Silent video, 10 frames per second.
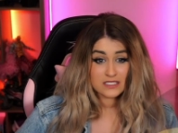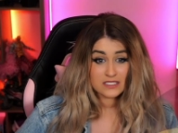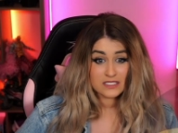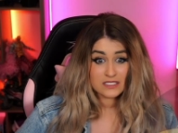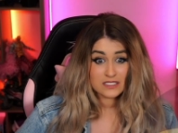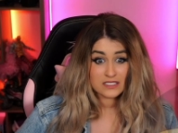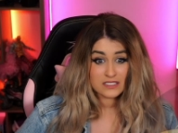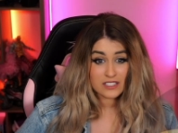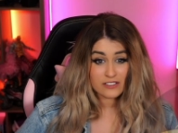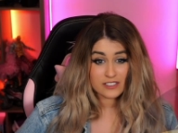thought
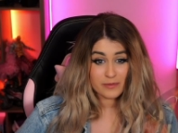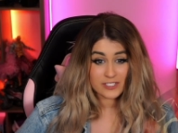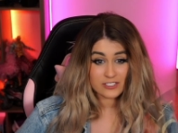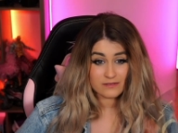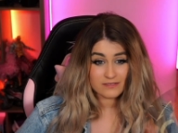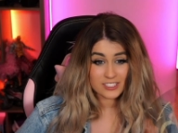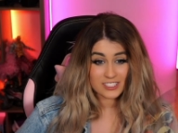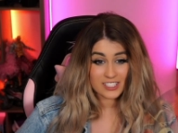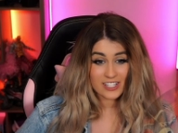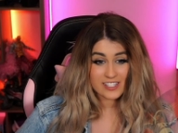he was about to
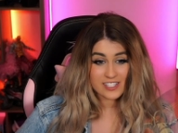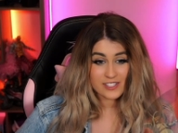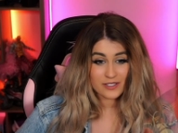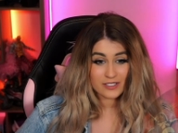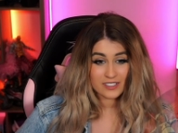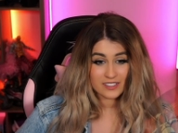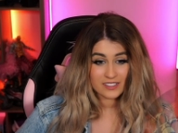just cut this dude.